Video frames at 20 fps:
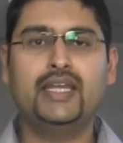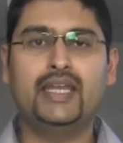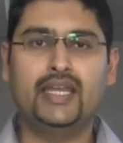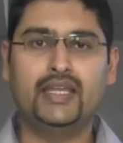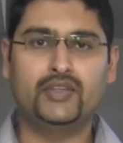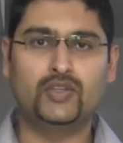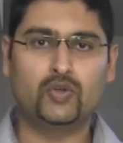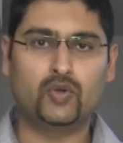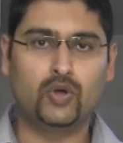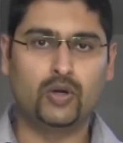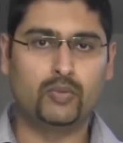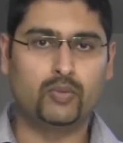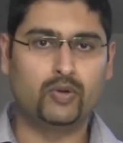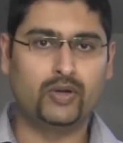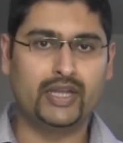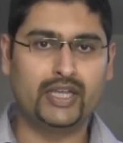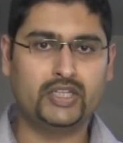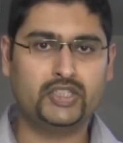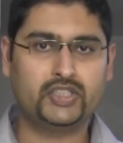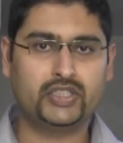in the
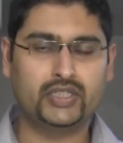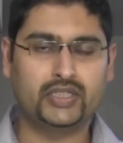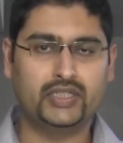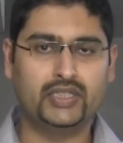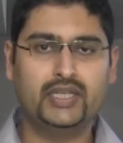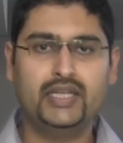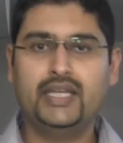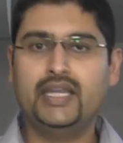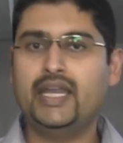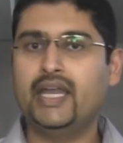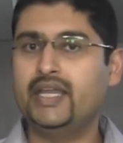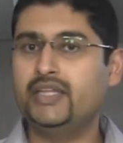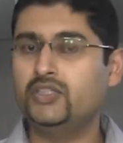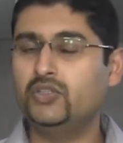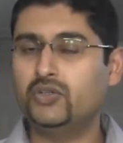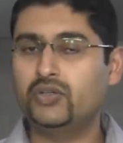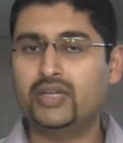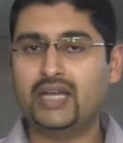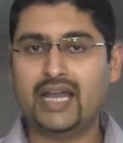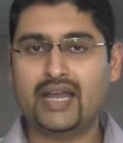corporation, and
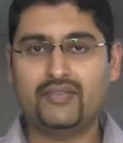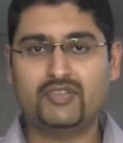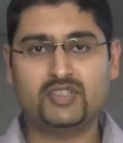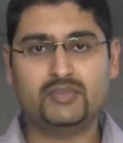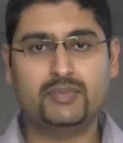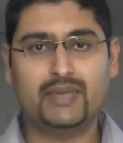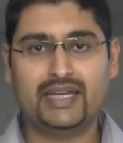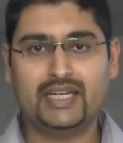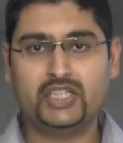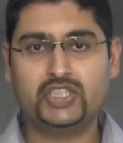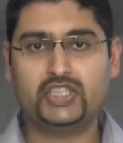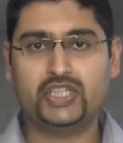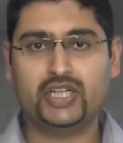you could have as many